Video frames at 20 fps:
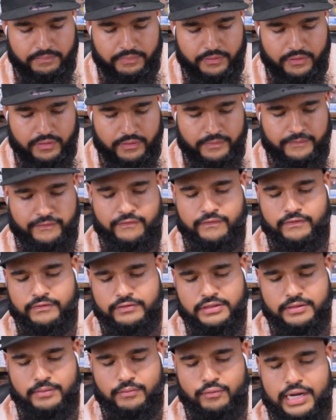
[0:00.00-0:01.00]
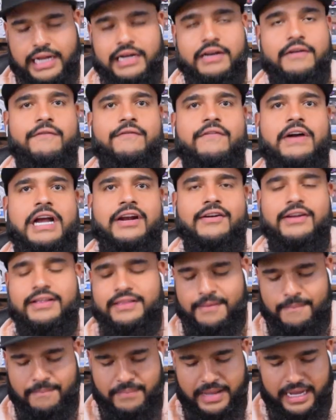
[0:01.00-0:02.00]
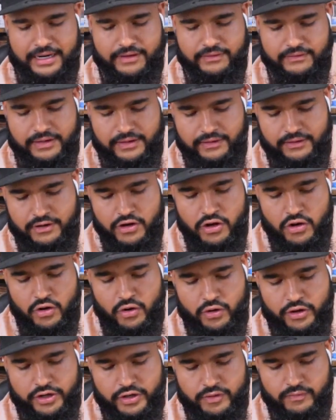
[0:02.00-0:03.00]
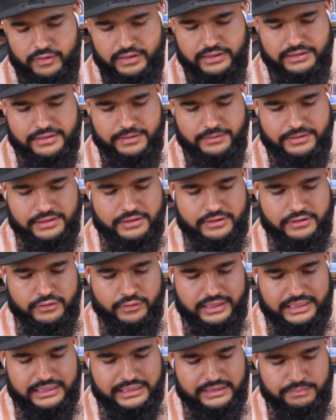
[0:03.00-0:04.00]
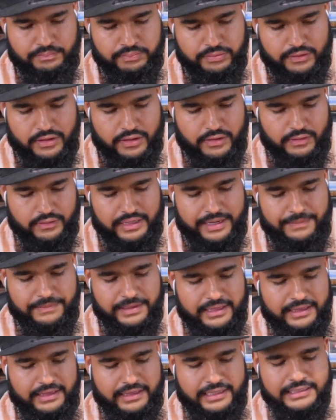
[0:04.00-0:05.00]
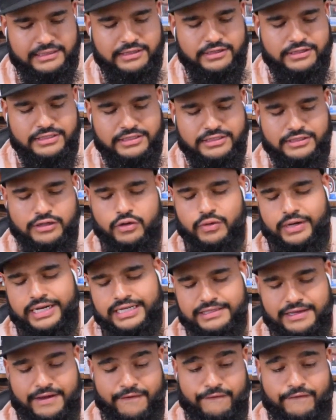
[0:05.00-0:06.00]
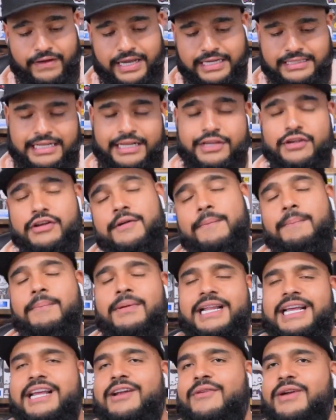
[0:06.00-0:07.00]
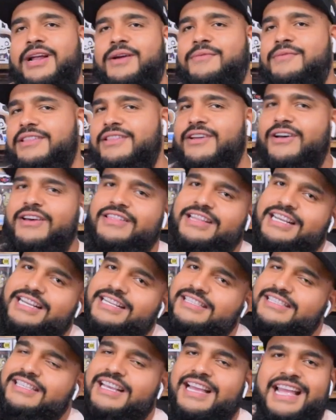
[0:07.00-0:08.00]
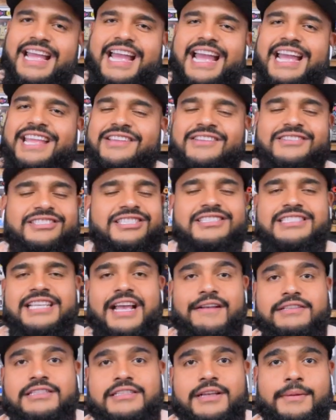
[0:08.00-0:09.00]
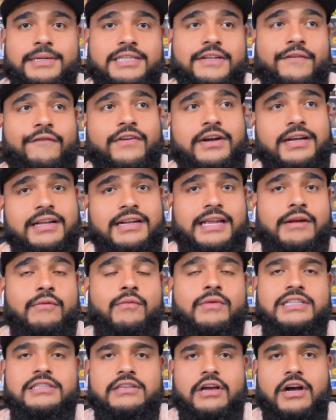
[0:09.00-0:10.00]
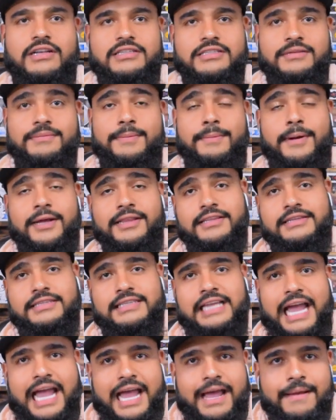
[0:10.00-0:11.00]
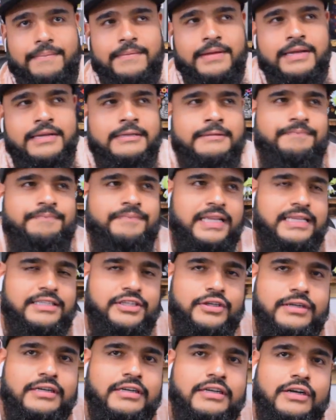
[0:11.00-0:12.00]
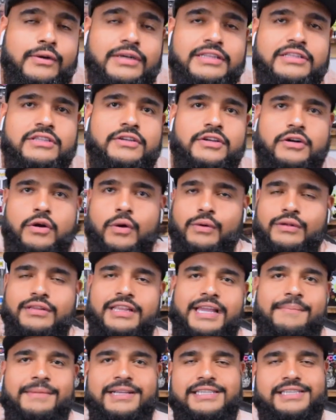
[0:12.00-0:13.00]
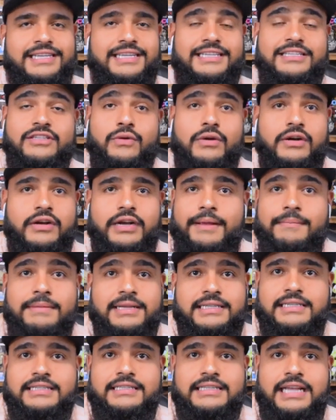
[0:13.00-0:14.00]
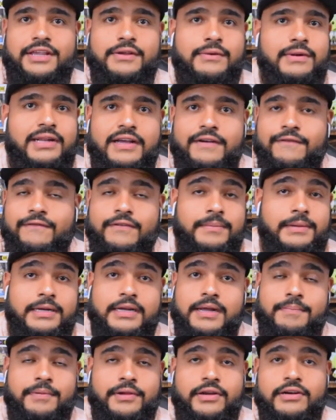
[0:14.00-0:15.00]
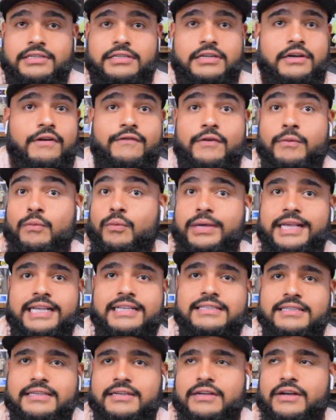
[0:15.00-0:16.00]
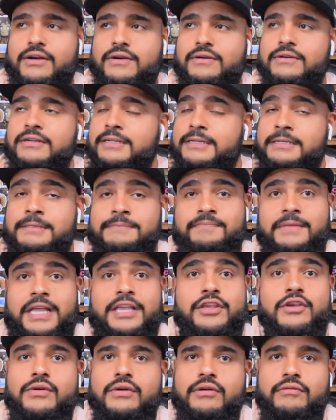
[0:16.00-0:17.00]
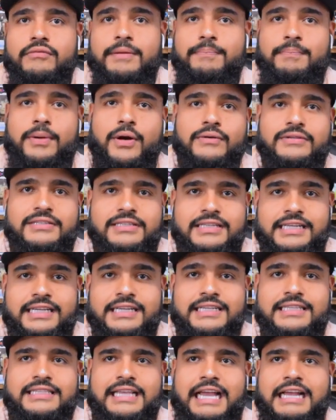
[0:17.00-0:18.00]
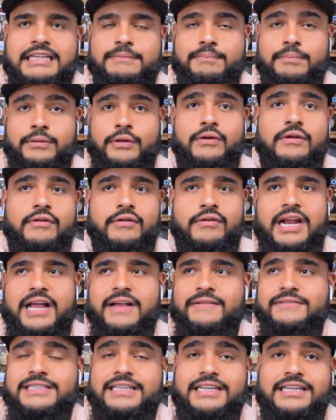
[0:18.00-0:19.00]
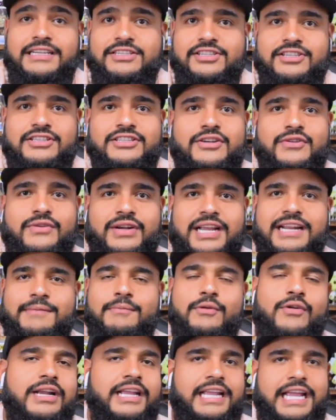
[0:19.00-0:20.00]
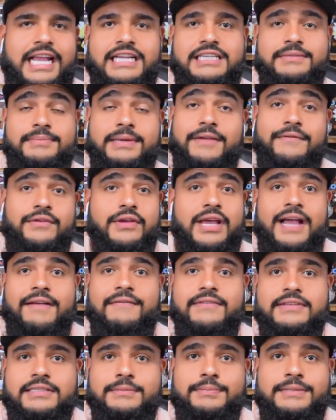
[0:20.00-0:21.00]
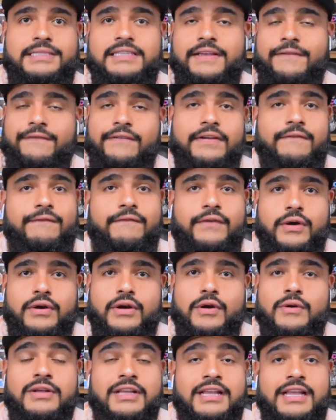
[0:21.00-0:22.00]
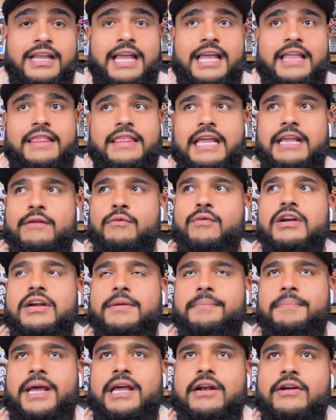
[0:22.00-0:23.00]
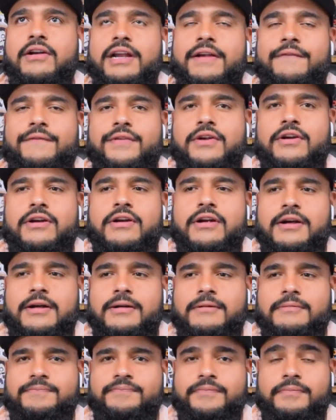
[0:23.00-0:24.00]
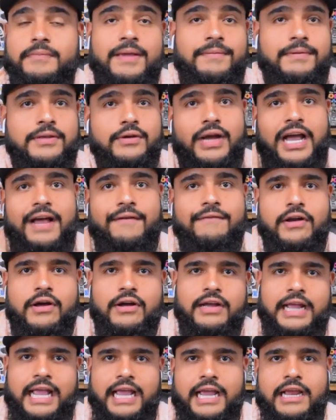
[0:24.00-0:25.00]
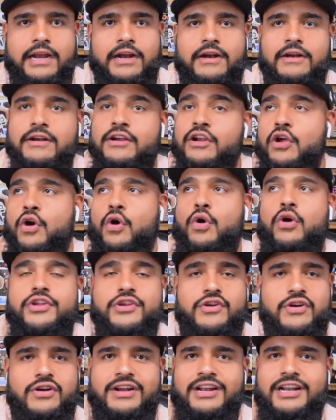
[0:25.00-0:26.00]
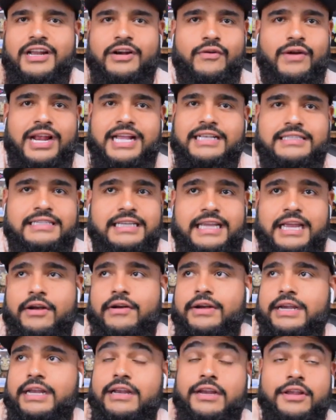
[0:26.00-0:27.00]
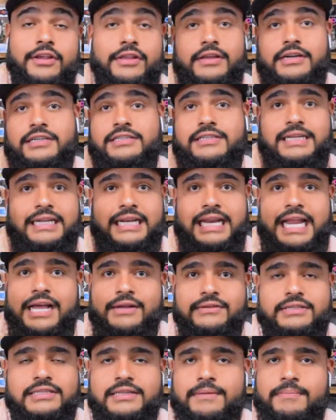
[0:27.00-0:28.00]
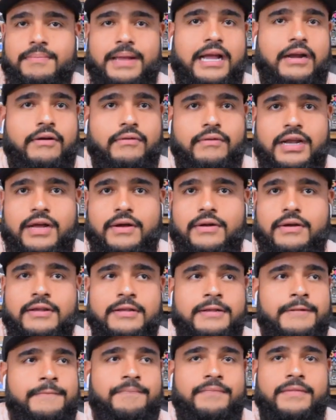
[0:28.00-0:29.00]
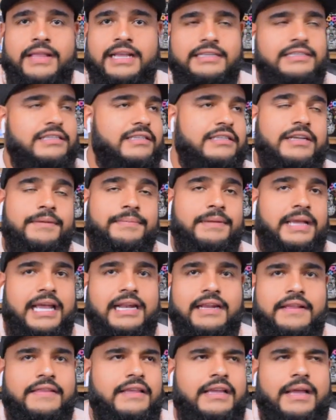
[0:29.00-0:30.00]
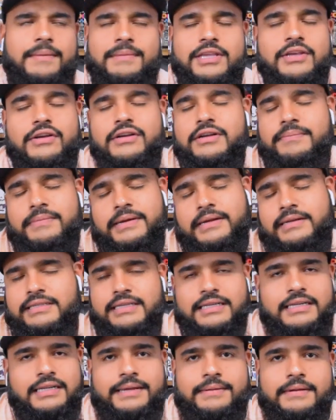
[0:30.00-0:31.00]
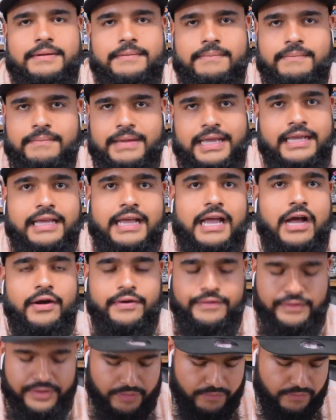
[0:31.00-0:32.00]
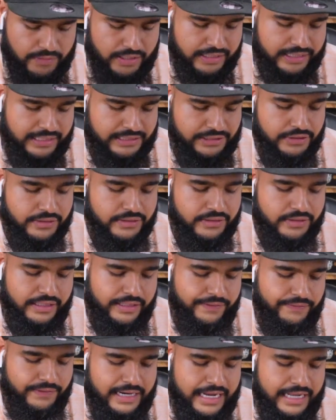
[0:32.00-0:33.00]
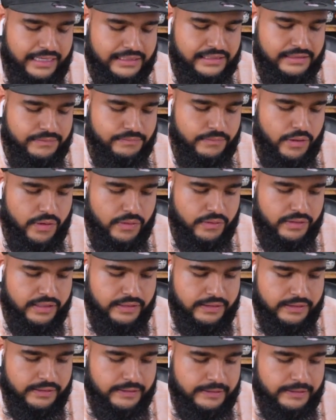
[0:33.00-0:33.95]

Boom, some random fire in the background, or you want something to explode. I mean, these are just crazy effects that you could play around with all these and you'll just have so much fun. And what's awesome about this app is you could go into your old images or images that you love from a couple years ago, from weeks ago, and you could repost these as photographs and then just create more engagement. If you have a specific photo, they work better if you're maybe you have long hair or you're in a grassy area, there's clouds in the background. It just could be anything. I mean, you could basically make it however you want, because you could even add smoke.